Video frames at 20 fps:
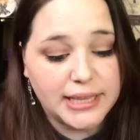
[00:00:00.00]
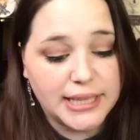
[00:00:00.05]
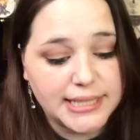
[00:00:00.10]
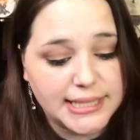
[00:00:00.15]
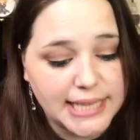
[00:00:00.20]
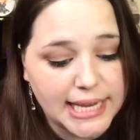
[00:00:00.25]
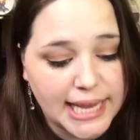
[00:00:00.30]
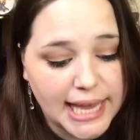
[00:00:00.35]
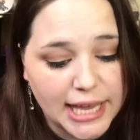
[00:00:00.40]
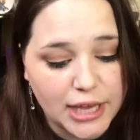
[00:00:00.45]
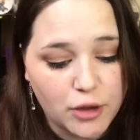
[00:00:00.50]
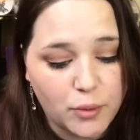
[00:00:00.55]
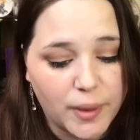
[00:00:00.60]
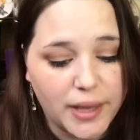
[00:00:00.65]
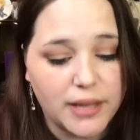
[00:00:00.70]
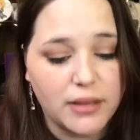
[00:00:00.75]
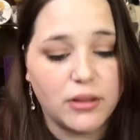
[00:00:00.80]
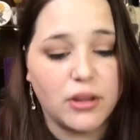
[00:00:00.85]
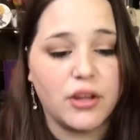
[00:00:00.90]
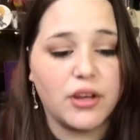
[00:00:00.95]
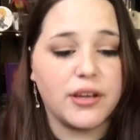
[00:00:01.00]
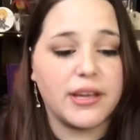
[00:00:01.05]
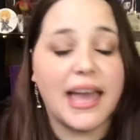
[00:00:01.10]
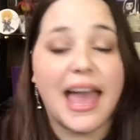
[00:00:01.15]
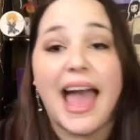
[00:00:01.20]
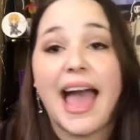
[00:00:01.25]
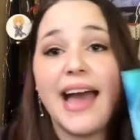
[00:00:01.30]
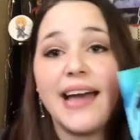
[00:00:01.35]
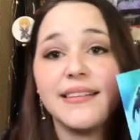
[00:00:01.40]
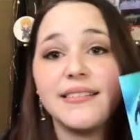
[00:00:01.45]
Let's take a quick look
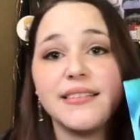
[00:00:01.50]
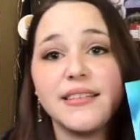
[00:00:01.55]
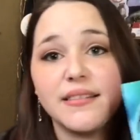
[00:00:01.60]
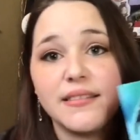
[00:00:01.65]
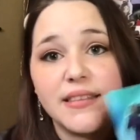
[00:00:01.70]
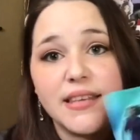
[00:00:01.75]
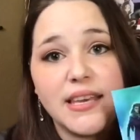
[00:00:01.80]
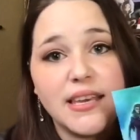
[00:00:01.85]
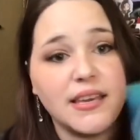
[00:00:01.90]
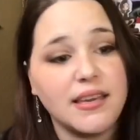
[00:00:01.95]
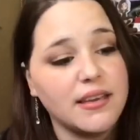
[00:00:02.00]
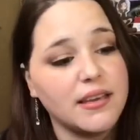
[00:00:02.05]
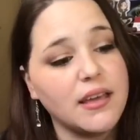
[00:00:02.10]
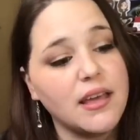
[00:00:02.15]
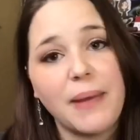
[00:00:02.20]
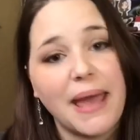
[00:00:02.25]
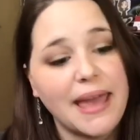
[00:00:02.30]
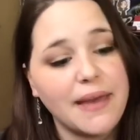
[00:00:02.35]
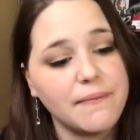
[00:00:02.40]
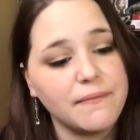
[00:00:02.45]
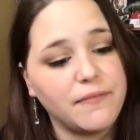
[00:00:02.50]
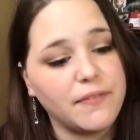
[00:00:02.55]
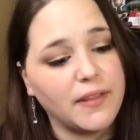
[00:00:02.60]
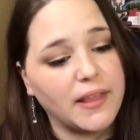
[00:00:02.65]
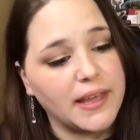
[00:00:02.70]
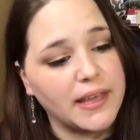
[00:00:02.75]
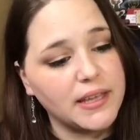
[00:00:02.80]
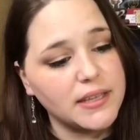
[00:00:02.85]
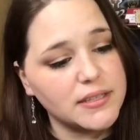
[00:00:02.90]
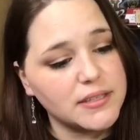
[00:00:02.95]
at the
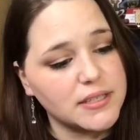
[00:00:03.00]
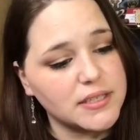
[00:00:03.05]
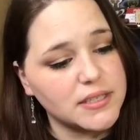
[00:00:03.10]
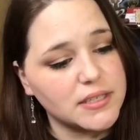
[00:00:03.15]
pamphlet.